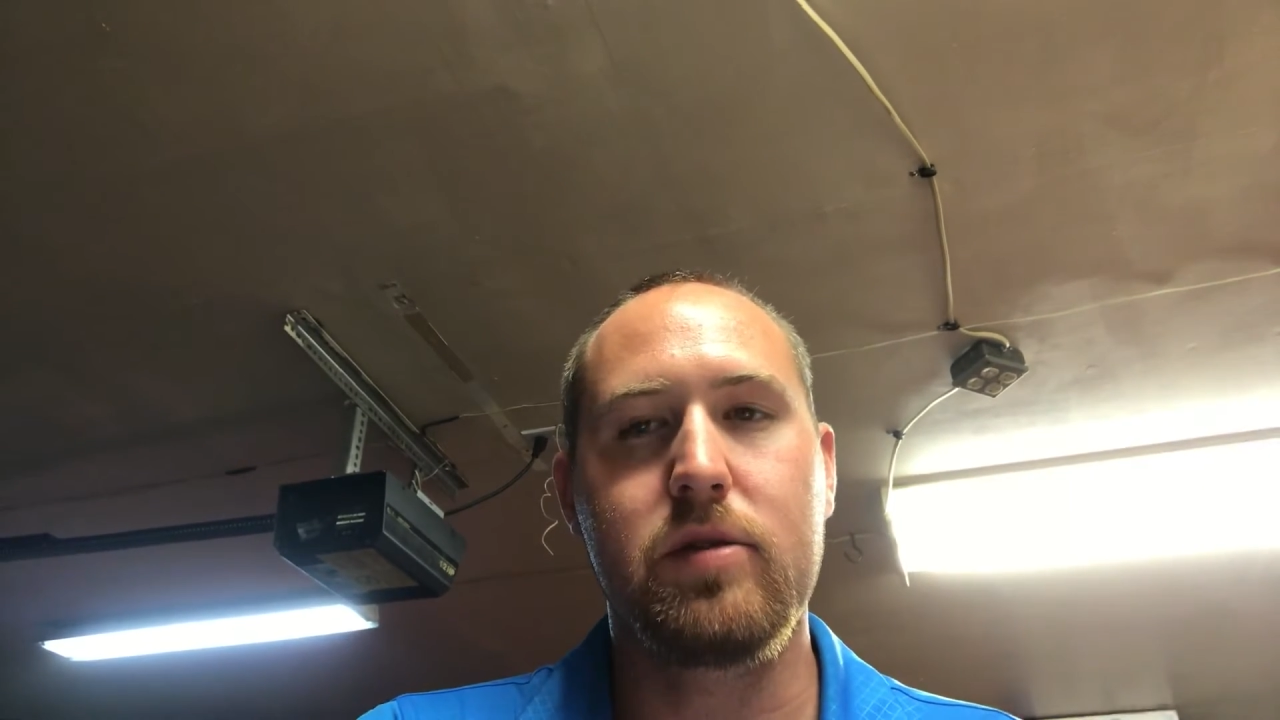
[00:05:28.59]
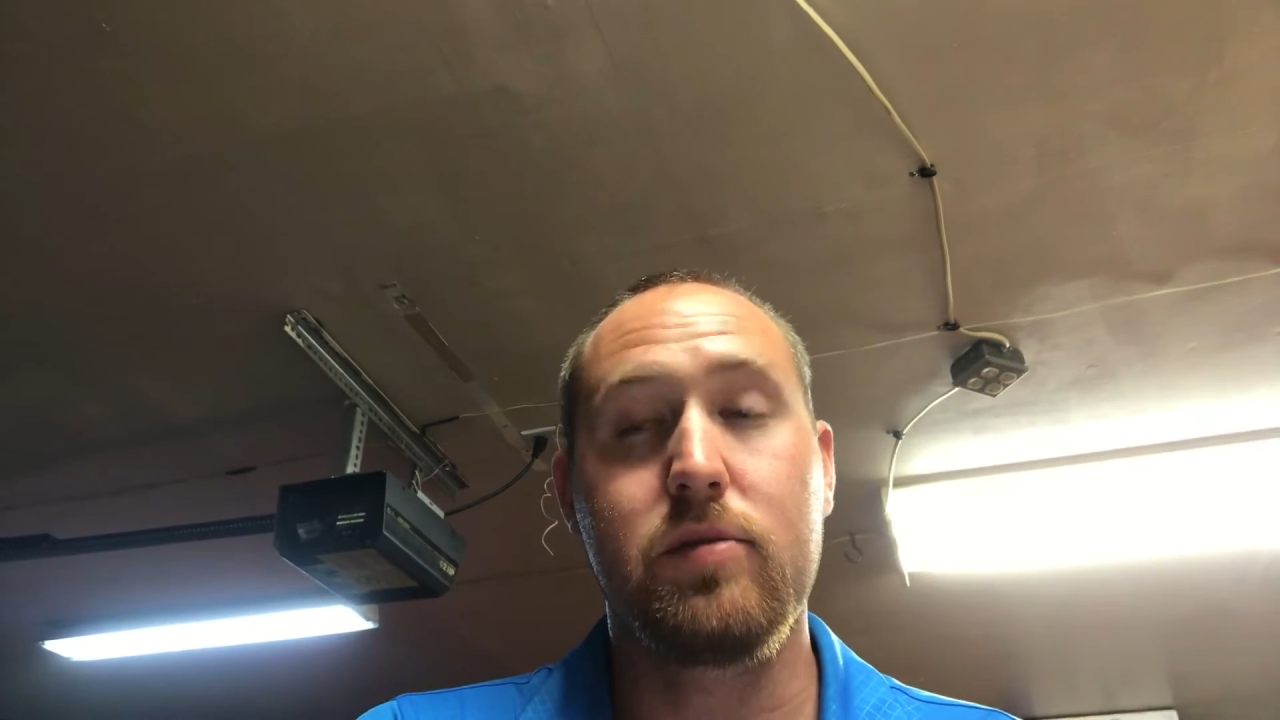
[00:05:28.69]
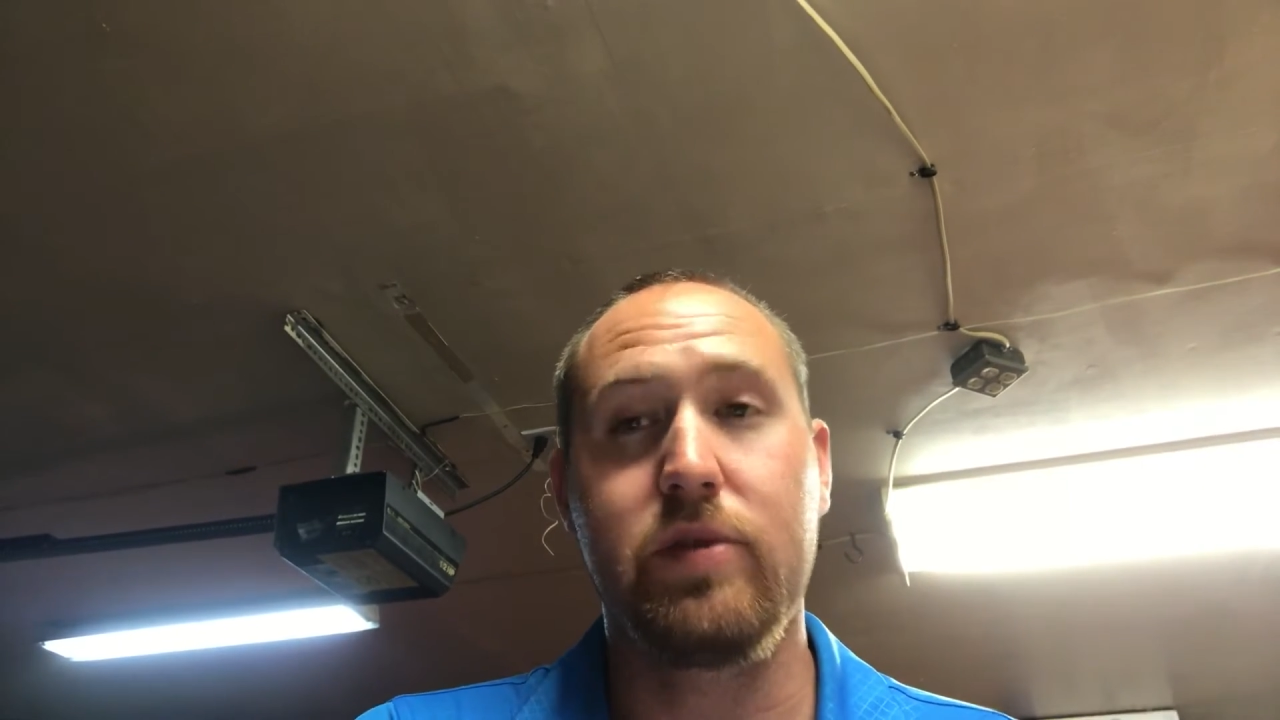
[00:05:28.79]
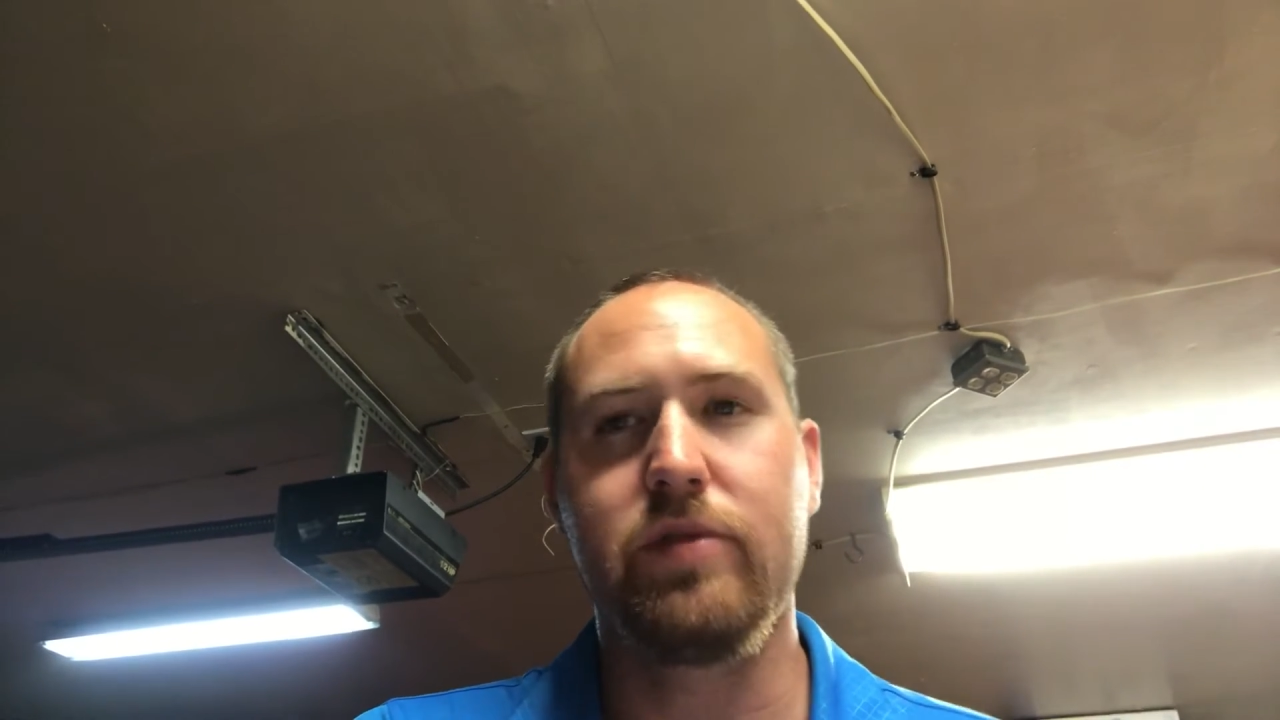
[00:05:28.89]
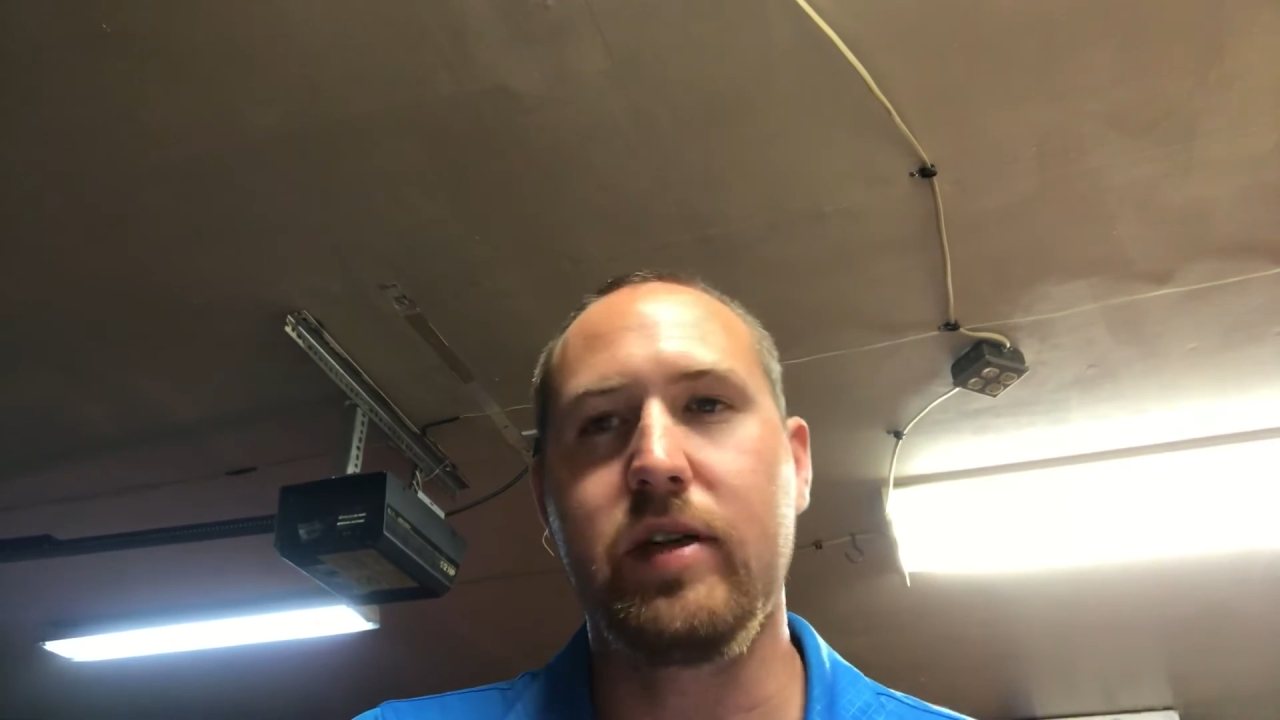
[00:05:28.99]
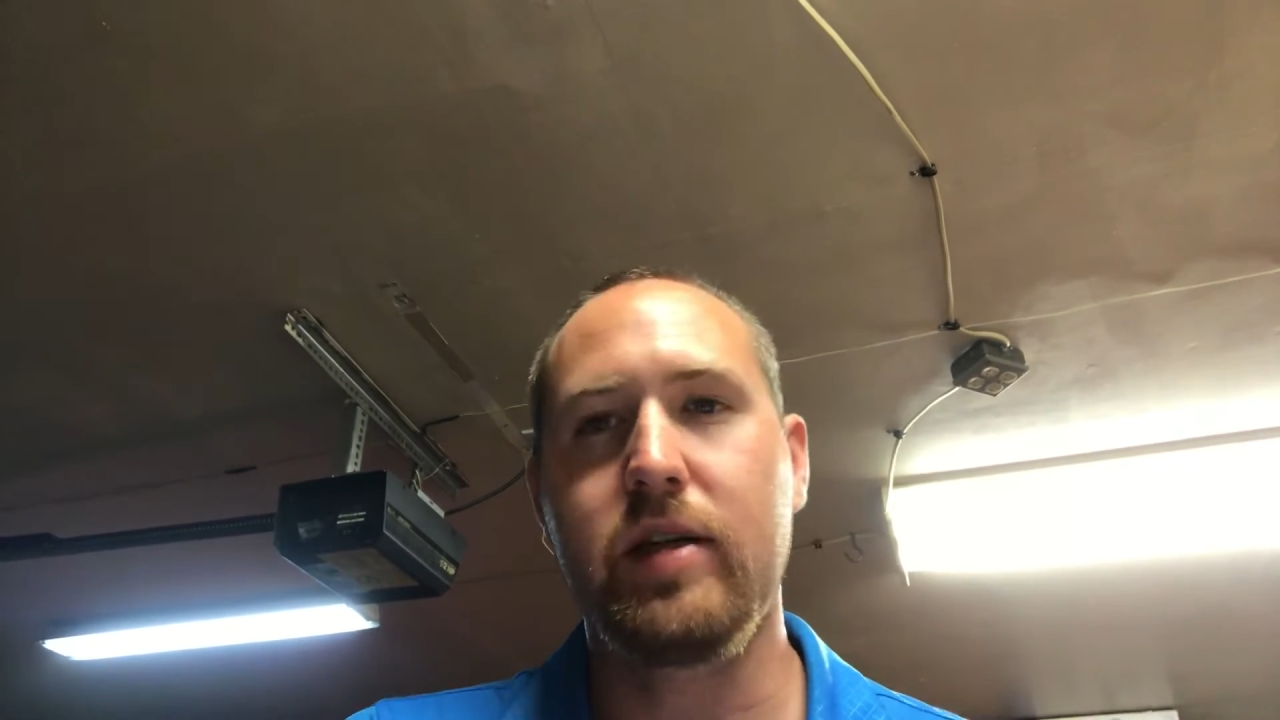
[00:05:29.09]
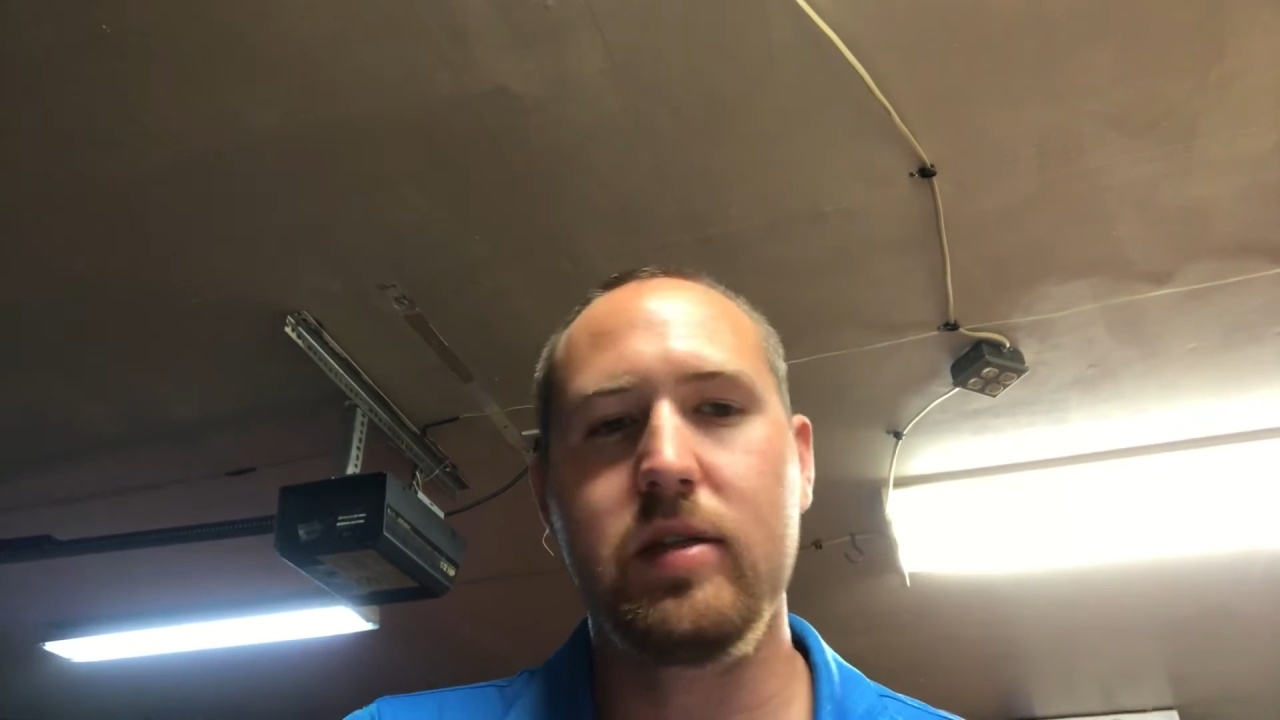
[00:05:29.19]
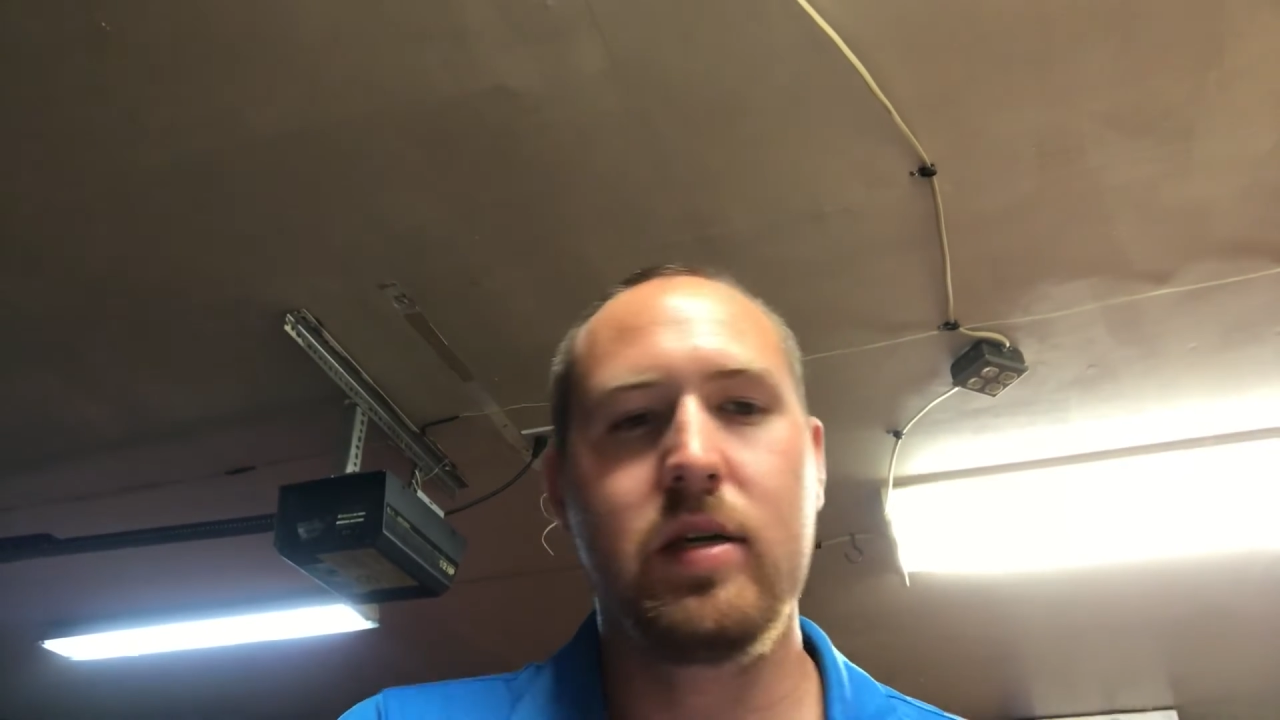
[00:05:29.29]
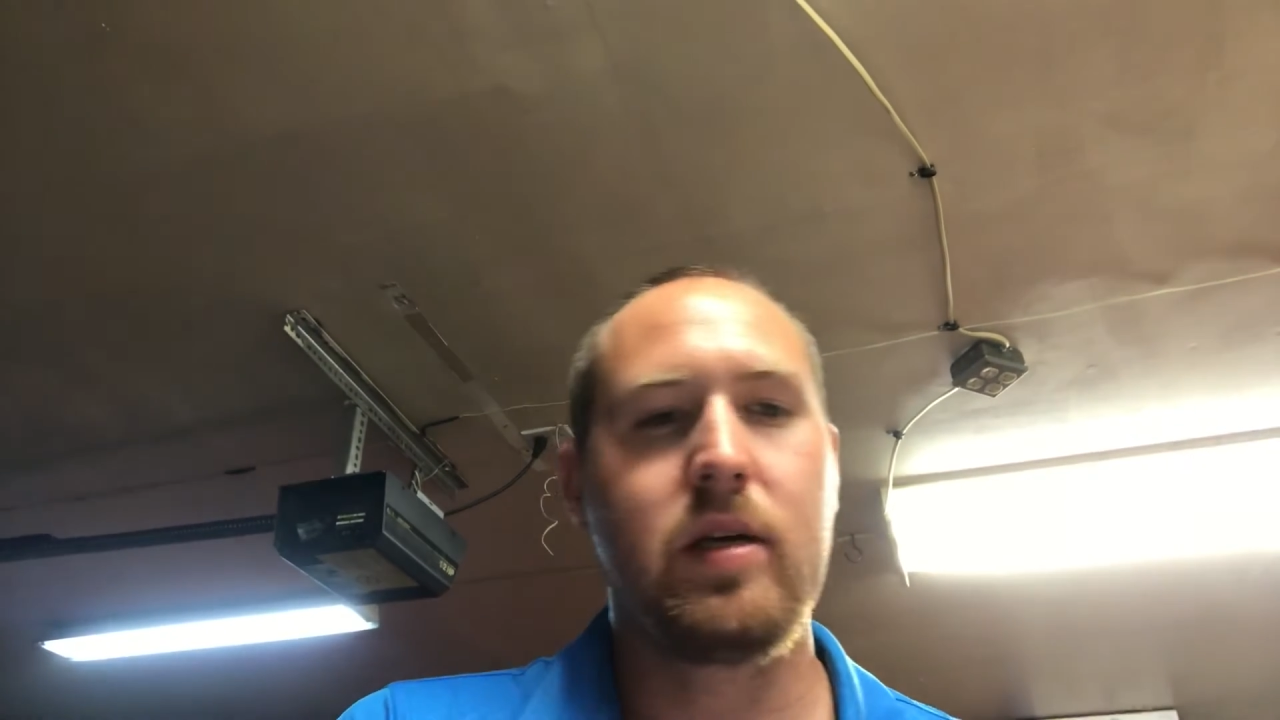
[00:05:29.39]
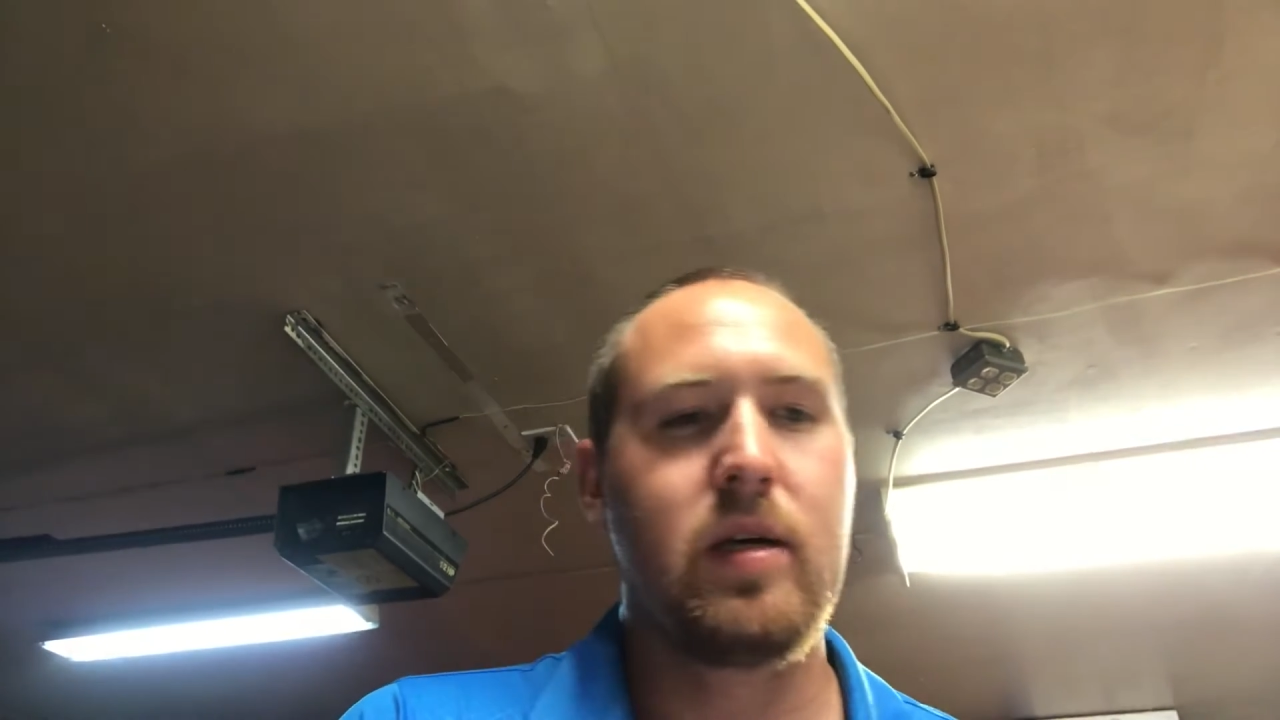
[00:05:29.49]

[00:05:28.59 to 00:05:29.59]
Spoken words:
reflect